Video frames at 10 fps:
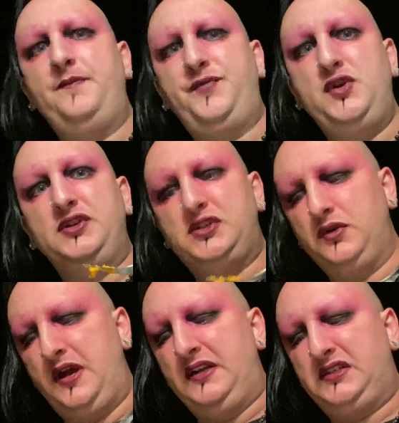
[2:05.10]
you can still
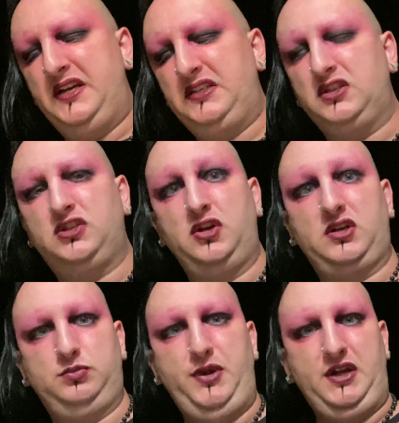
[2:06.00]
kind of taste the
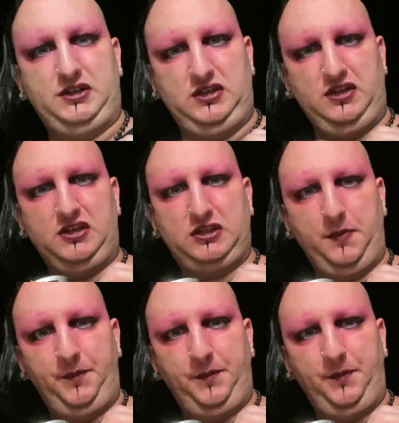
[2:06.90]
circus peanuts in this.